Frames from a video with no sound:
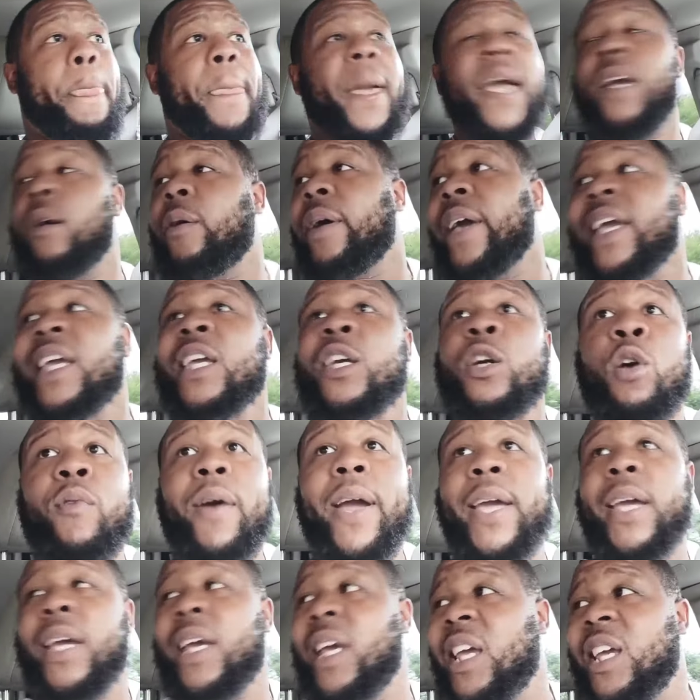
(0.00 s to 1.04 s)
Hey, yo, here you go
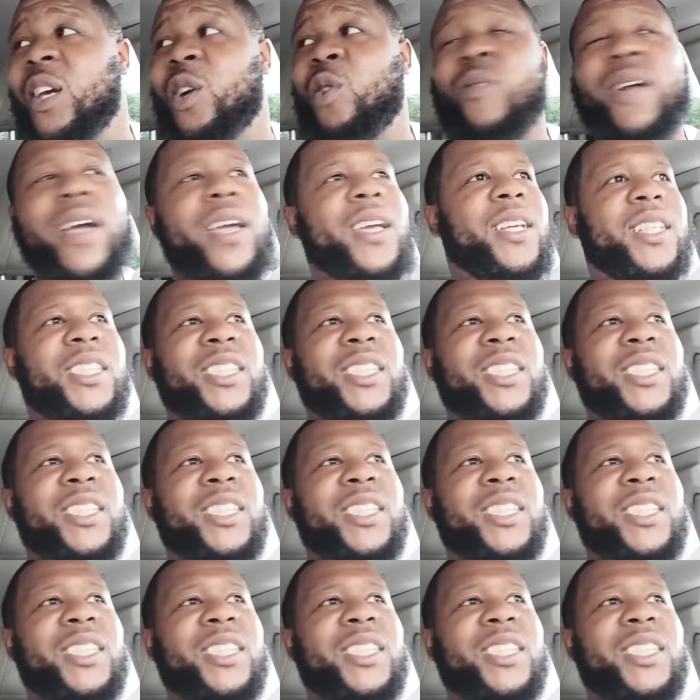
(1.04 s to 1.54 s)
right here. Here you go right here.